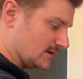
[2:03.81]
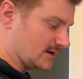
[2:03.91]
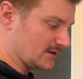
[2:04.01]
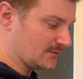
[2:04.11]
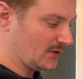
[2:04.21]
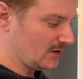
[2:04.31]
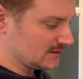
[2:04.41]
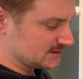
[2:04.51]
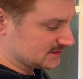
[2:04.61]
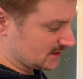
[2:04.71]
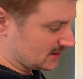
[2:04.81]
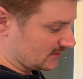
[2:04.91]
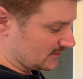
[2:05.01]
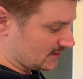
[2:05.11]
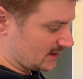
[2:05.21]
the pot,
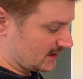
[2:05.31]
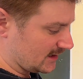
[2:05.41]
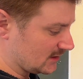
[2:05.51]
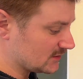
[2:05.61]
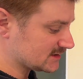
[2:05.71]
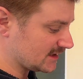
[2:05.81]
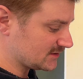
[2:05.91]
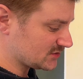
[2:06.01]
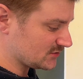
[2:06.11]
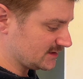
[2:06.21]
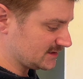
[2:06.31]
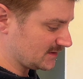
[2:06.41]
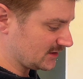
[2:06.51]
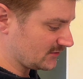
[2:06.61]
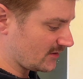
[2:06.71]
so it looks like the tree's
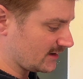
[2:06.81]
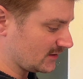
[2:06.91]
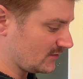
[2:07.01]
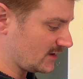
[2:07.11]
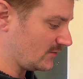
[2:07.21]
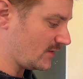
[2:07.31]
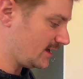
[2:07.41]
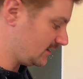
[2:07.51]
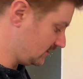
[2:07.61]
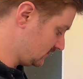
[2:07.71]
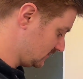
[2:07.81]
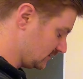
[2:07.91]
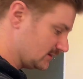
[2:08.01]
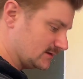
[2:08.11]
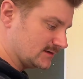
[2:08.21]
been growing quite well
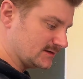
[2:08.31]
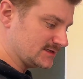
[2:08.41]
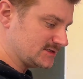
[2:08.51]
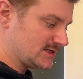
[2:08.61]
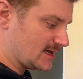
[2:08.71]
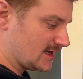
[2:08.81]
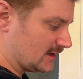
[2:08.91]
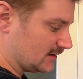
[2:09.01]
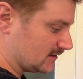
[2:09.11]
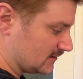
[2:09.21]
this year.